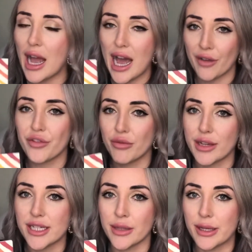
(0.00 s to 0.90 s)
after
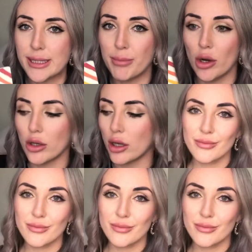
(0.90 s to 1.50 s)
reading this book.